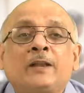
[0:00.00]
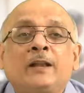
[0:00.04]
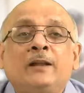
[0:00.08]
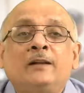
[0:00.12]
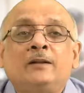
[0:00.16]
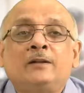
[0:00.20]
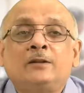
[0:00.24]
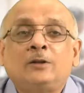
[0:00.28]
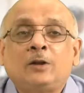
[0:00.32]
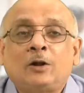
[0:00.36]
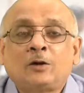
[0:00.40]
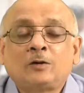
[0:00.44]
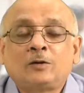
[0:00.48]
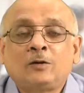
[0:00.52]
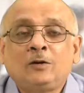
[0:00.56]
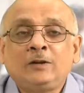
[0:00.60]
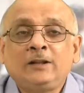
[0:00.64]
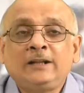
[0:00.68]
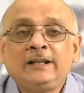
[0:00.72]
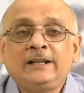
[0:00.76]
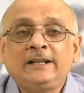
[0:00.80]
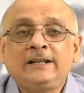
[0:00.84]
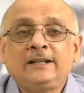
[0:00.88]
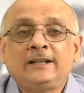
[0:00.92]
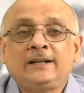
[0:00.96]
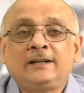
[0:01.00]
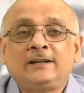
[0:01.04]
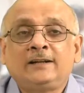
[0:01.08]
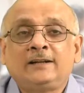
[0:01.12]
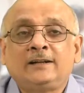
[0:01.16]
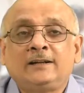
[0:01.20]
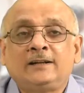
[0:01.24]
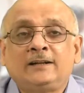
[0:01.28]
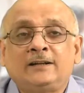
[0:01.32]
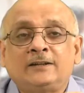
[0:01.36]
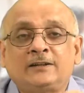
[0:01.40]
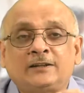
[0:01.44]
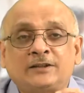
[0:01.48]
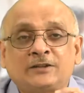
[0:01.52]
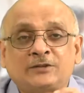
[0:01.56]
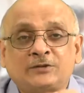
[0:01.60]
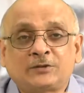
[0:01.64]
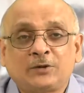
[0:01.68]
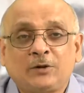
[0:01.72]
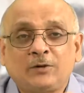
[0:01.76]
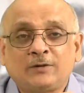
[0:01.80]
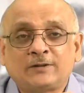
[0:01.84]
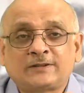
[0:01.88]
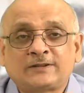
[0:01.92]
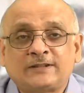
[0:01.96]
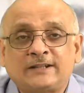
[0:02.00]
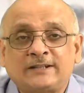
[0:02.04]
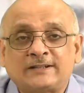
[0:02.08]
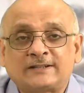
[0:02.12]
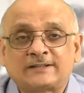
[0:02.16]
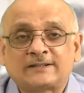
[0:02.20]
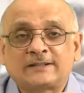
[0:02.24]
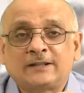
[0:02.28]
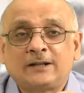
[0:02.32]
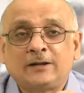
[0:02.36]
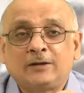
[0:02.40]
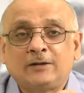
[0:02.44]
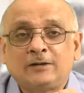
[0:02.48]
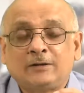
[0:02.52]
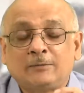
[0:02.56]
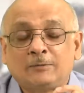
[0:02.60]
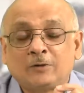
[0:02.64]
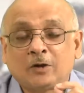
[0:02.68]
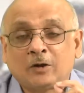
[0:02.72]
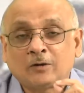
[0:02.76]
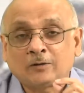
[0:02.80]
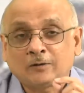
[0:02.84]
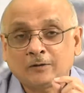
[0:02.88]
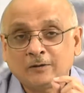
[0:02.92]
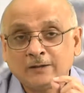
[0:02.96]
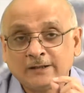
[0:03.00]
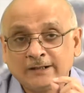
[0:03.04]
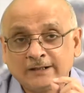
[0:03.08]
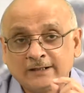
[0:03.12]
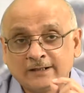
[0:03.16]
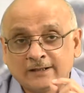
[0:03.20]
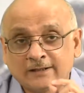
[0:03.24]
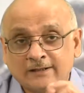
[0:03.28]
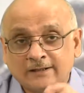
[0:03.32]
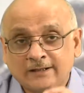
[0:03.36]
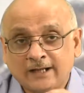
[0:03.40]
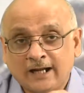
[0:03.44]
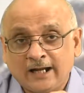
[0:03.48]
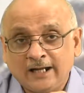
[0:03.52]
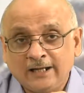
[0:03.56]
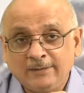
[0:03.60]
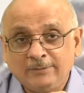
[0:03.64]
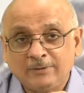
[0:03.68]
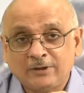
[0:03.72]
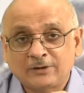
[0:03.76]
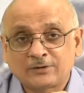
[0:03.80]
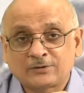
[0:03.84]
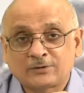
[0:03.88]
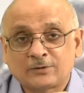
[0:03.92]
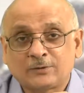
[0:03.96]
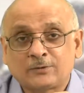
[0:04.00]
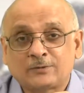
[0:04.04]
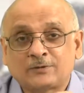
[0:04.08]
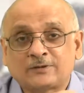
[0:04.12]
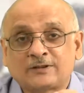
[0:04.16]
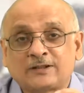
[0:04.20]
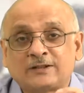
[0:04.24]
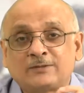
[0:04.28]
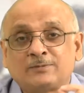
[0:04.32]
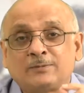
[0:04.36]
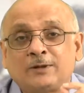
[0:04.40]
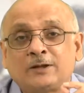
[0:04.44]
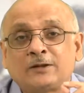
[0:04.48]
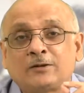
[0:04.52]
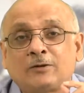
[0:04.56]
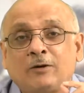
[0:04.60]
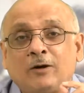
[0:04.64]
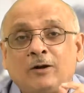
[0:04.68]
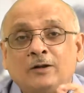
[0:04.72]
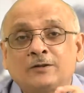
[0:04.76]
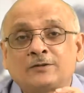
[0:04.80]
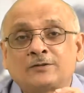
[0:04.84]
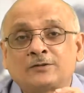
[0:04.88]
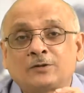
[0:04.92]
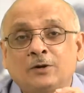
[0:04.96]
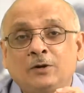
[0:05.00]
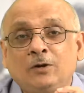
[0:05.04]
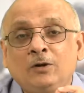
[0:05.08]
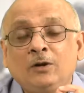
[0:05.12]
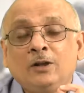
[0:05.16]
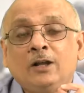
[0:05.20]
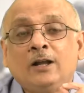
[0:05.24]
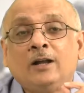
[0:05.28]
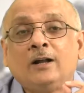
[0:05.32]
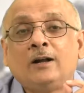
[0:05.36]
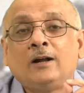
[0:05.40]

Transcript: not only the resources, not only the time resources, but also